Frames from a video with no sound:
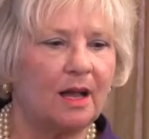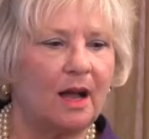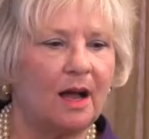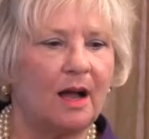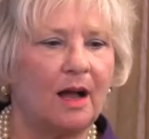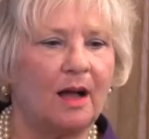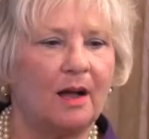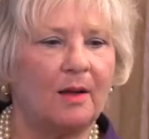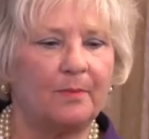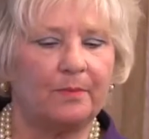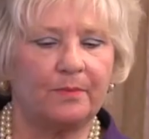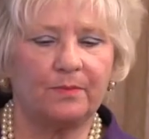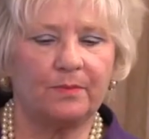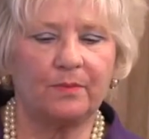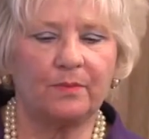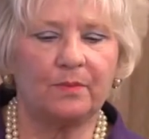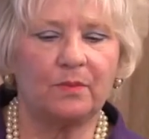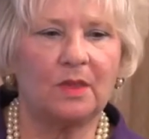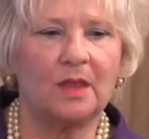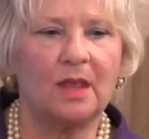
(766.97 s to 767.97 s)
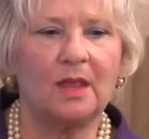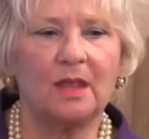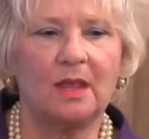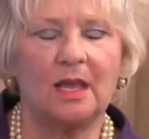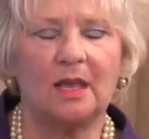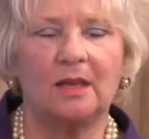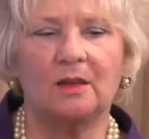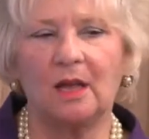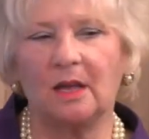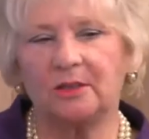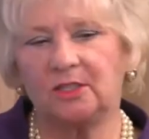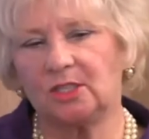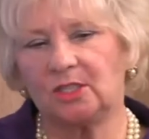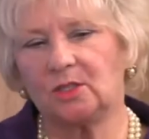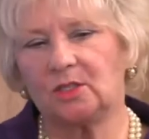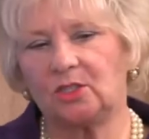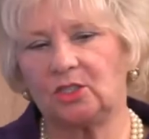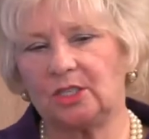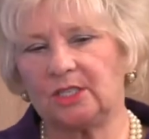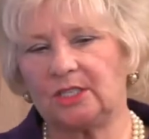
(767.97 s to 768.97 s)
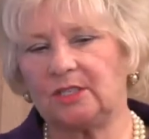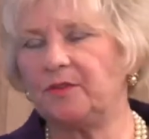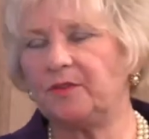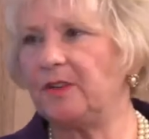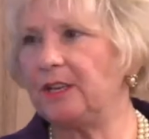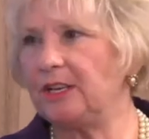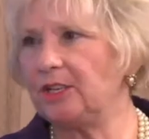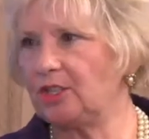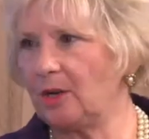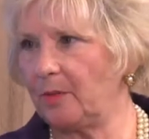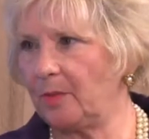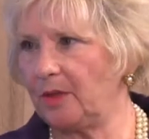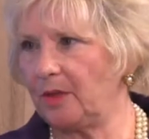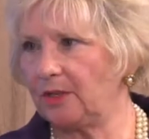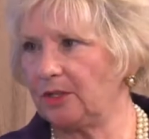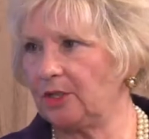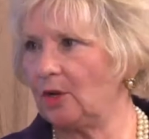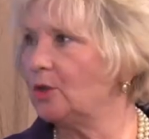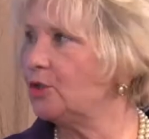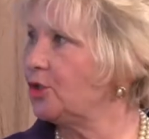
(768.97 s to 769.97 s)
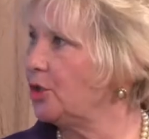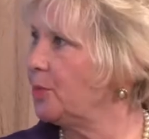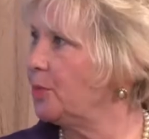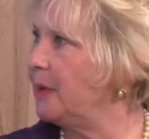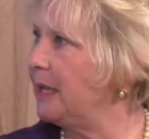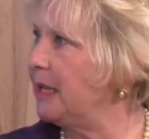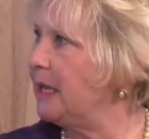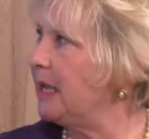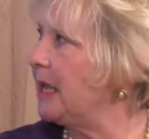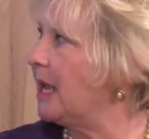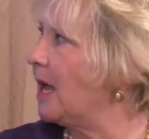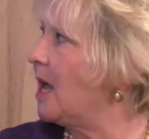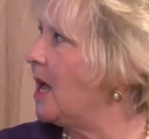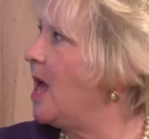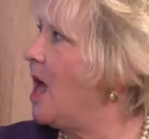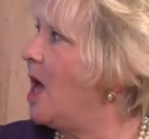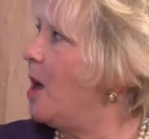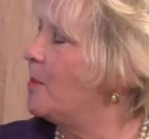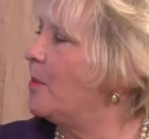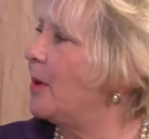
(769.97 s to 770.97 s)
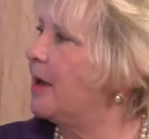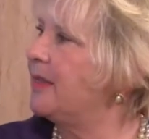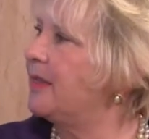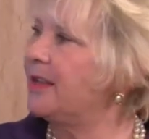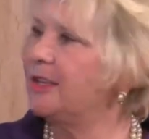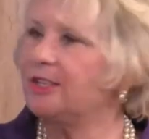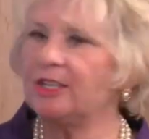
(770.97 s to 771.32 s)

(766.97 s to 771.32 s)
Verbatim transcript: um, uh, I just just to finish up on okay, the social yeah, media please. but there's